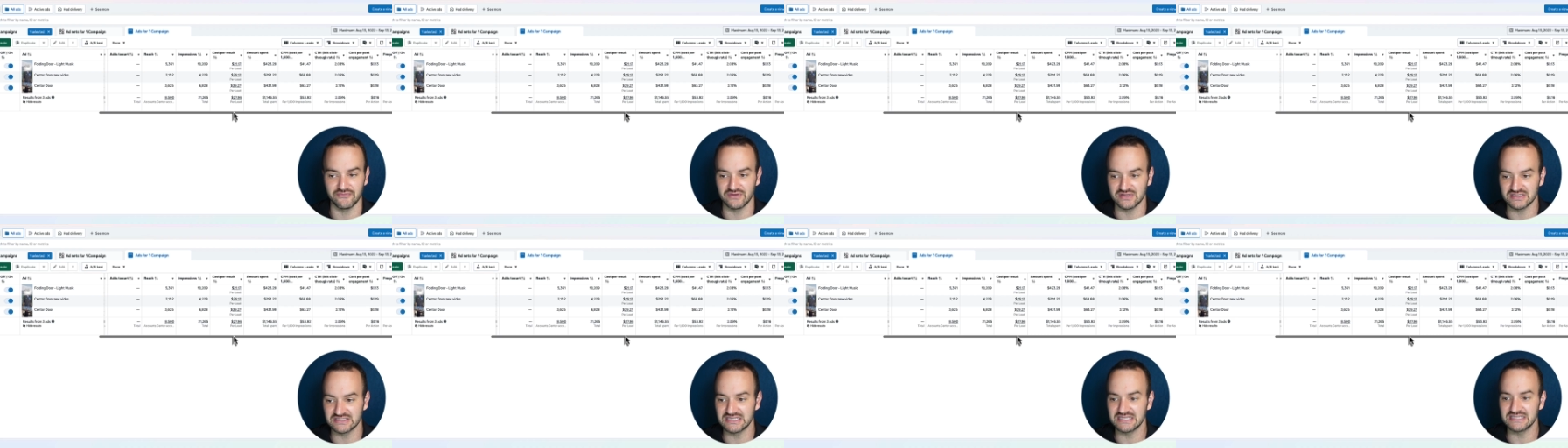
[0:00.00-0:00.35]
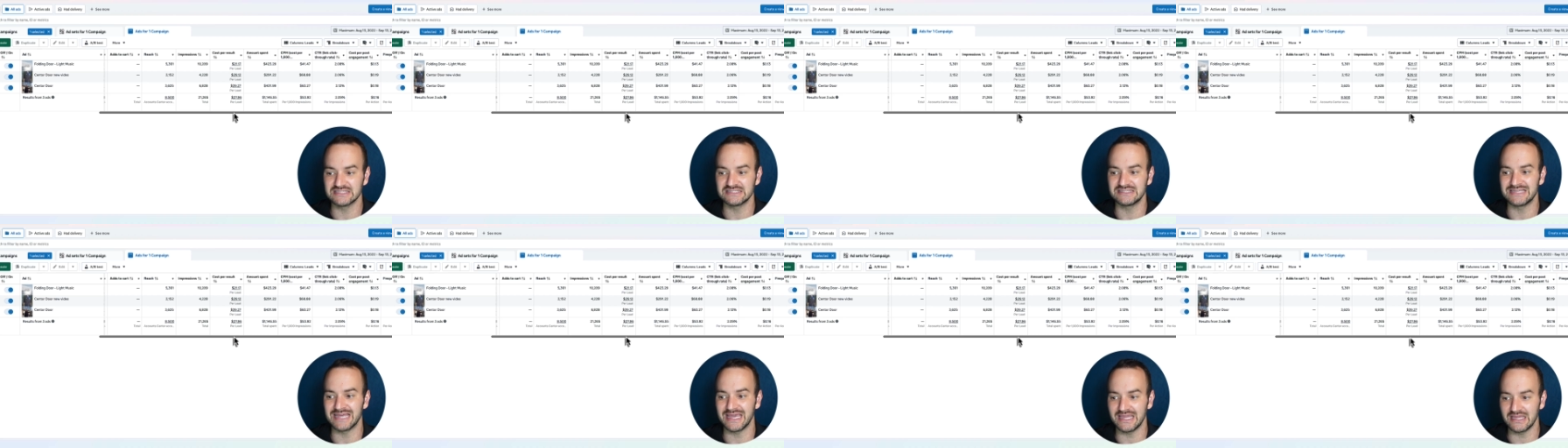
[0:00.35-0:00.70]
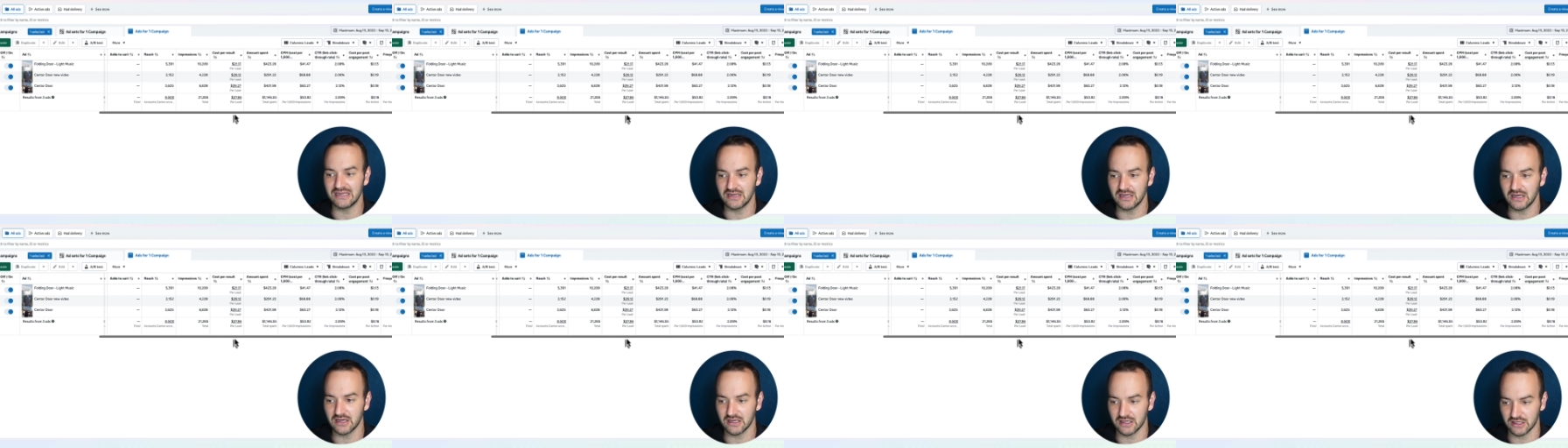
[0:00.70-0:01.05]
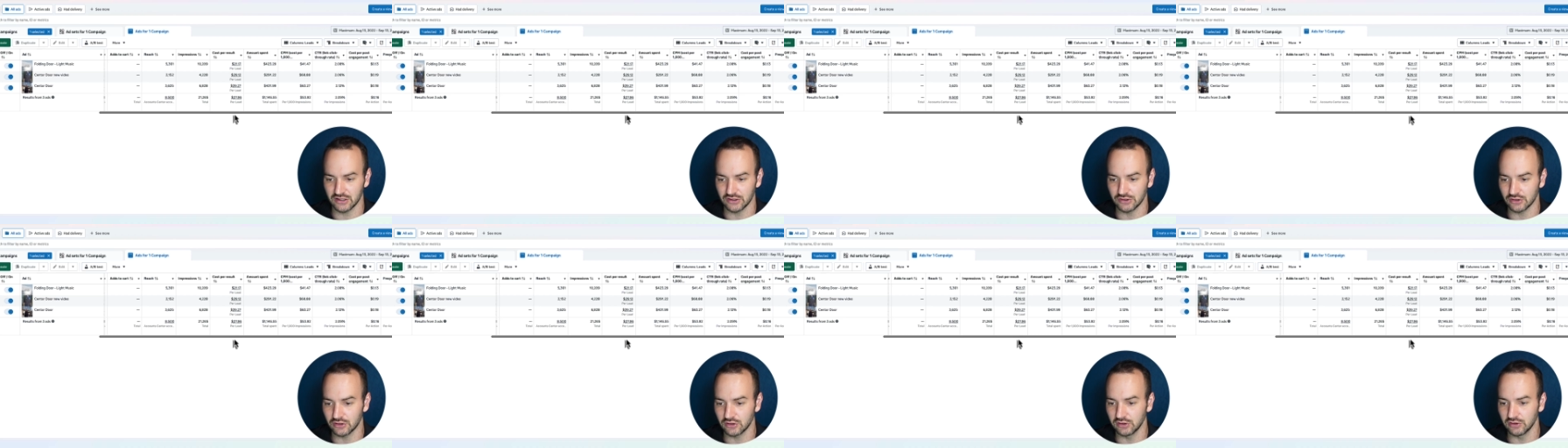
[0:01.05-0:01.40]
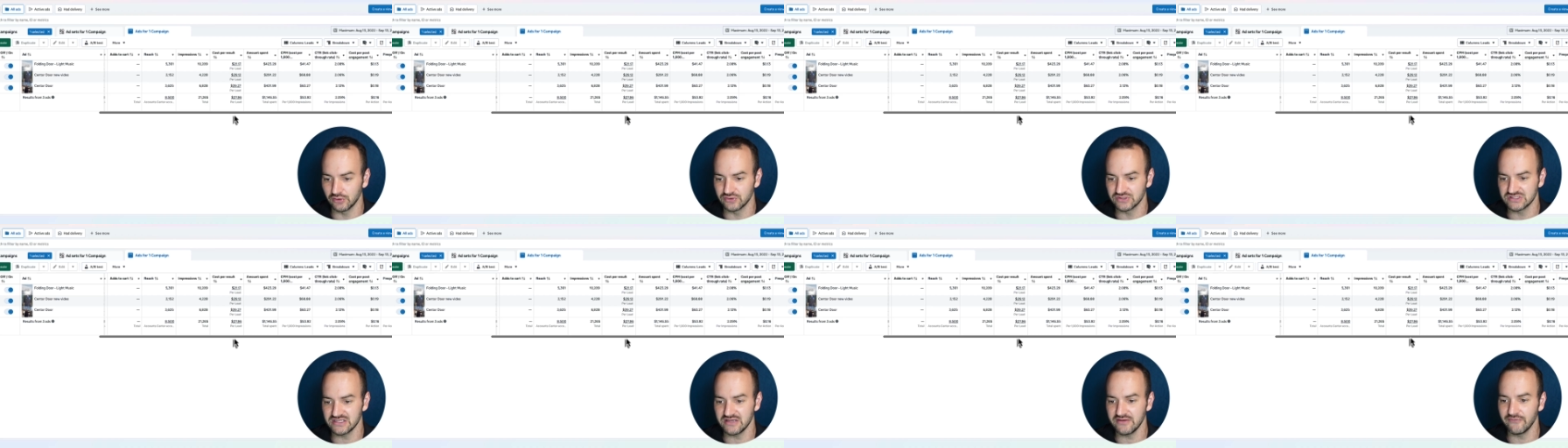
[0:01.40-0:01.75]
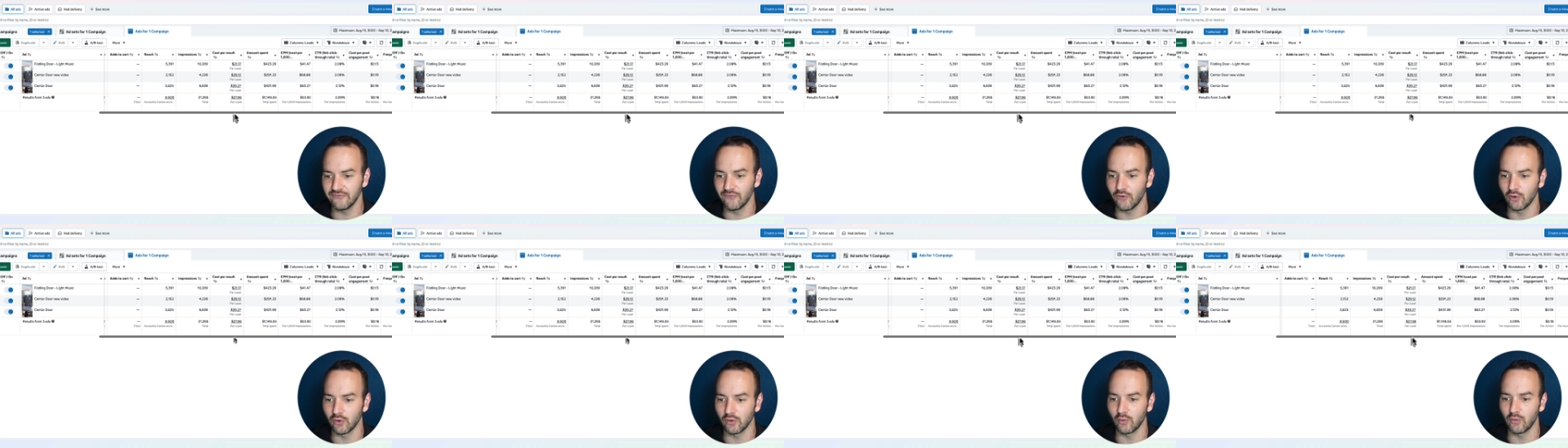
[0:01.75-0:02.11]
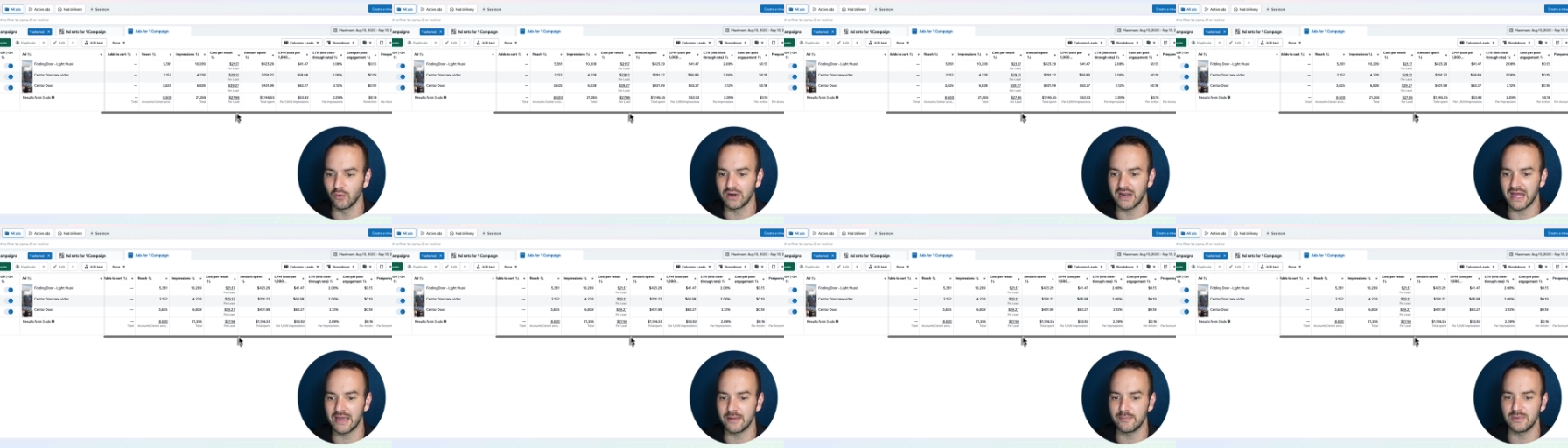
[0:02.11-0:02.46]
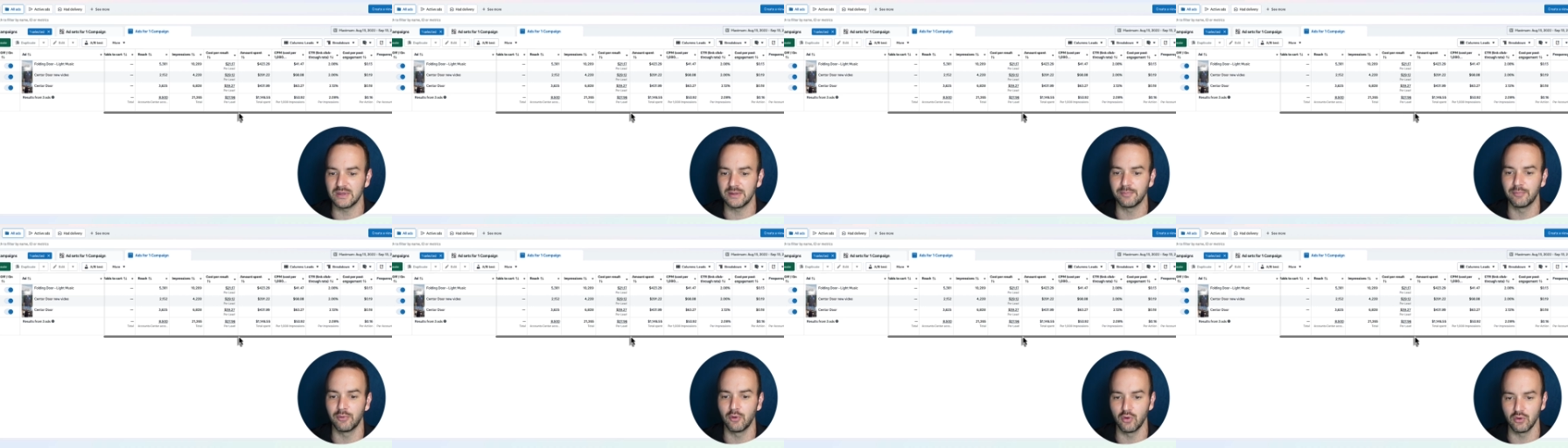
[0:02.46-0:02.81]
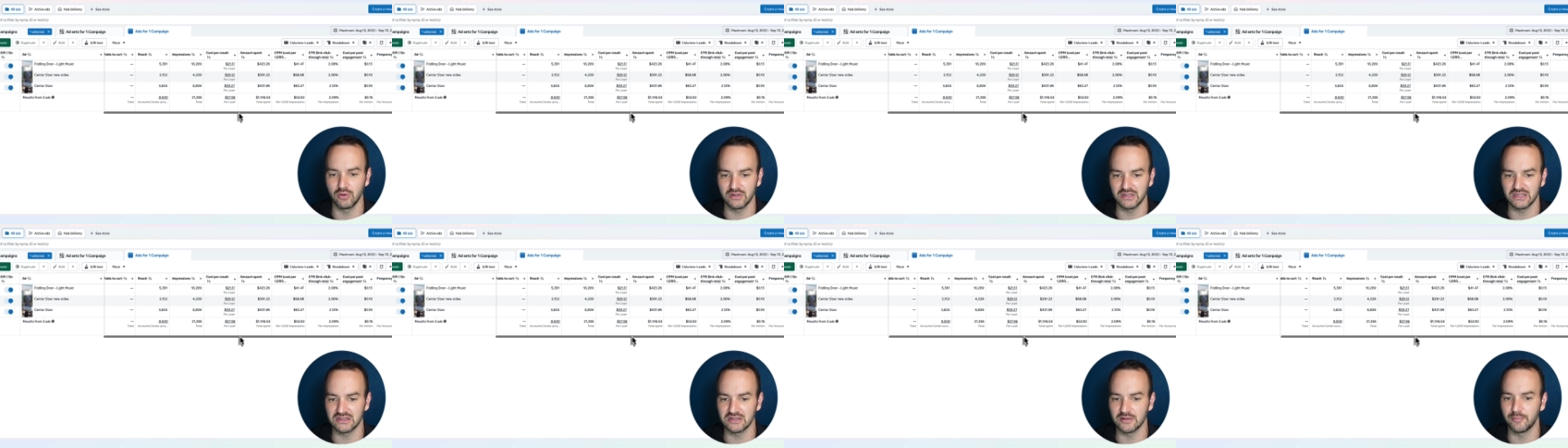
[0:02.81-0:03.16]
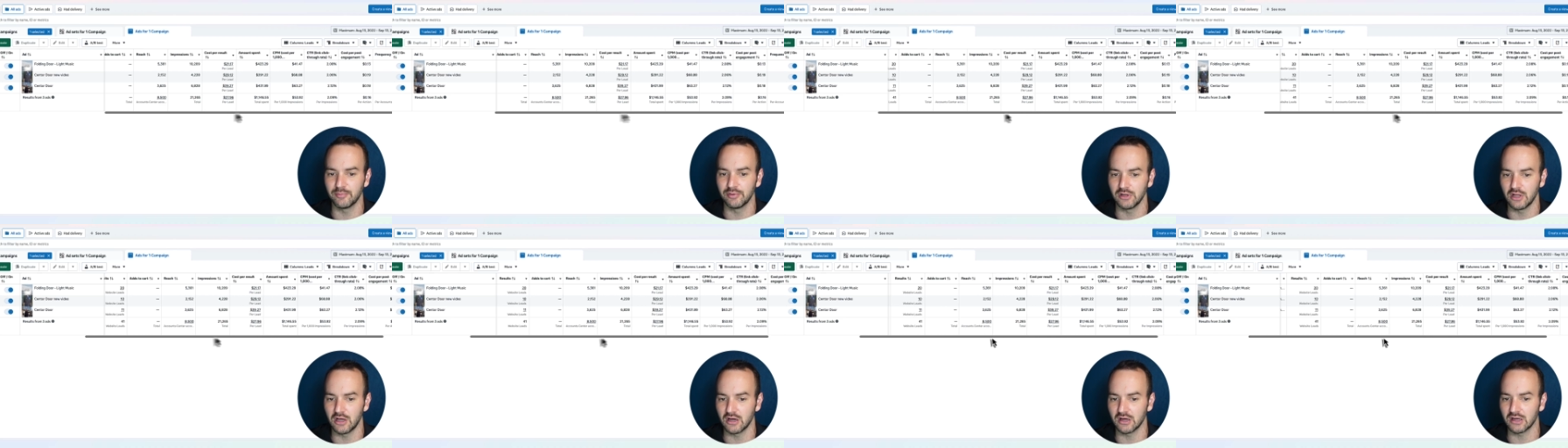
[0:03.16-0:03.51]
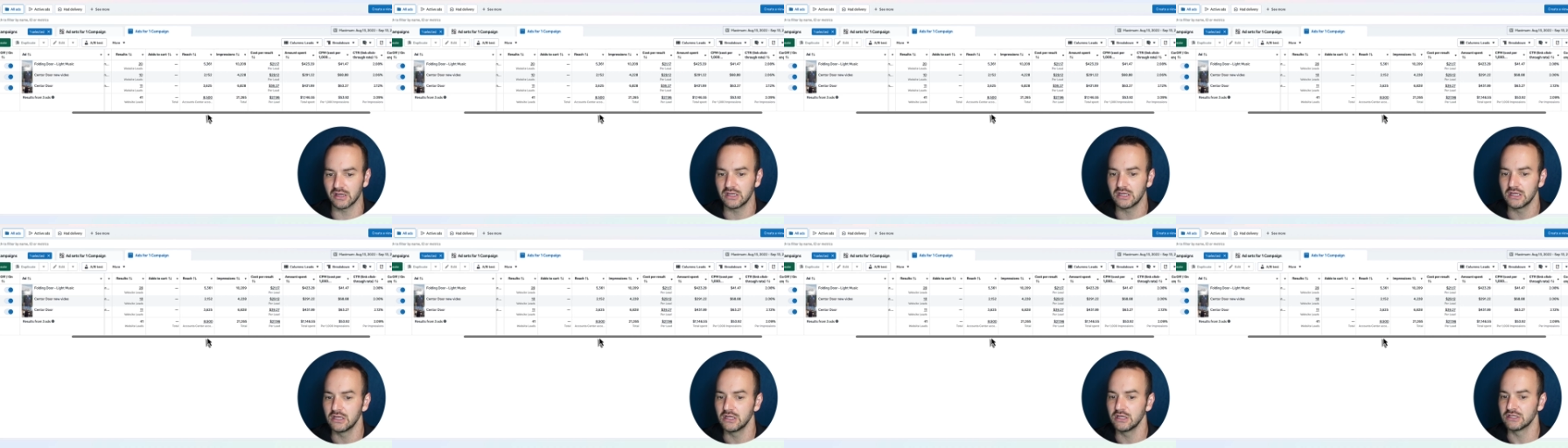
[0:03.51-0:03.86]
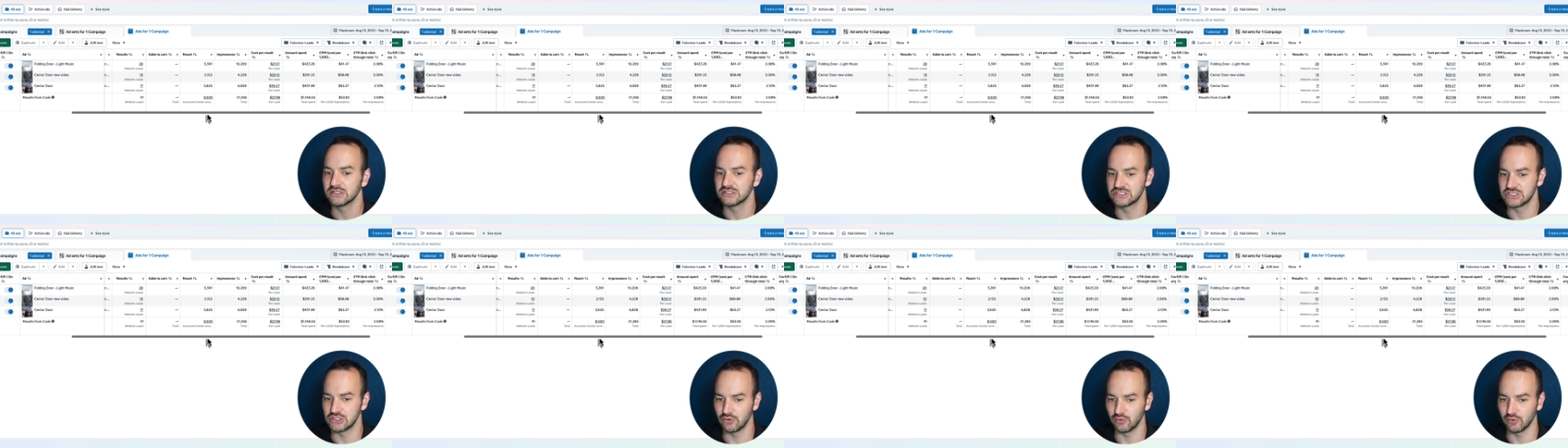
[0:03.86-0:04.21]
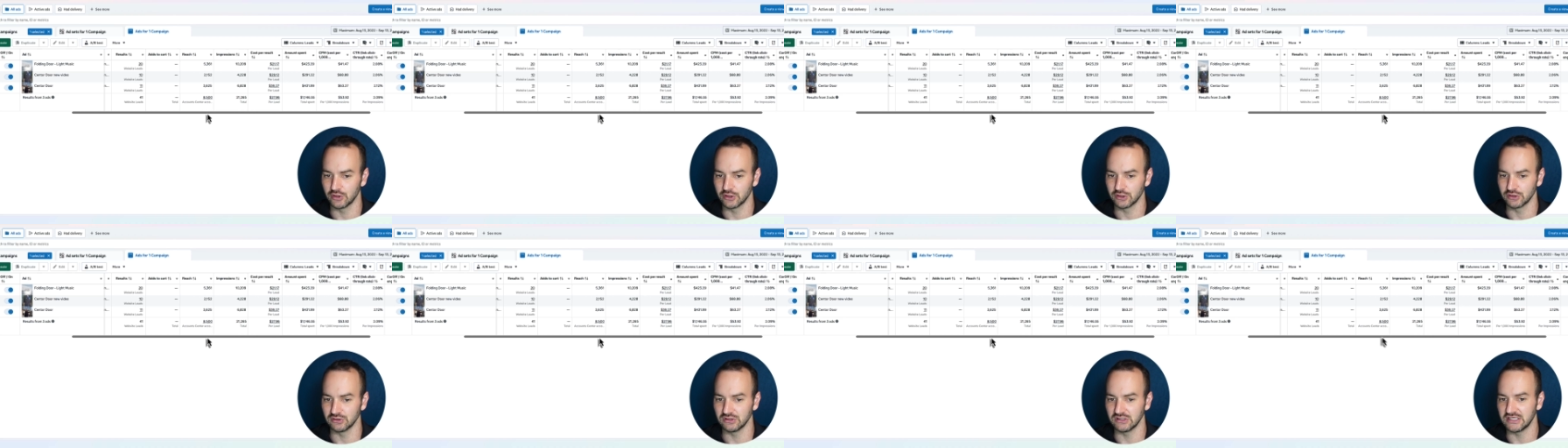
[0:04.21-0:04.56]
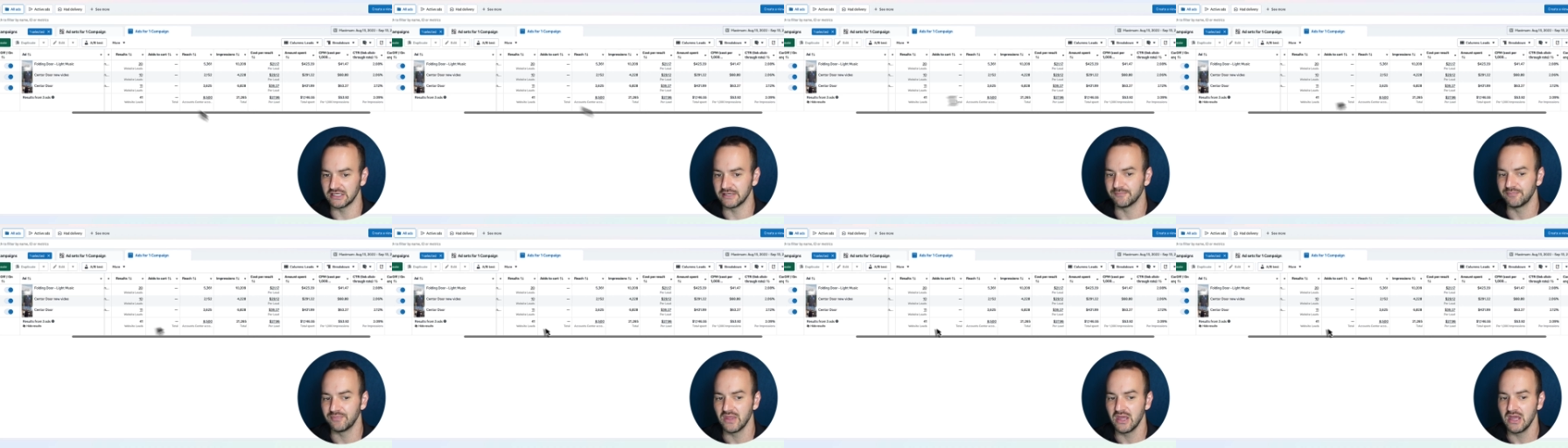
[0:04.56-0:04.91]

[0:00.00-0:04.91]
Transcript: Is this data conclusive or would I be pulling the plug too early?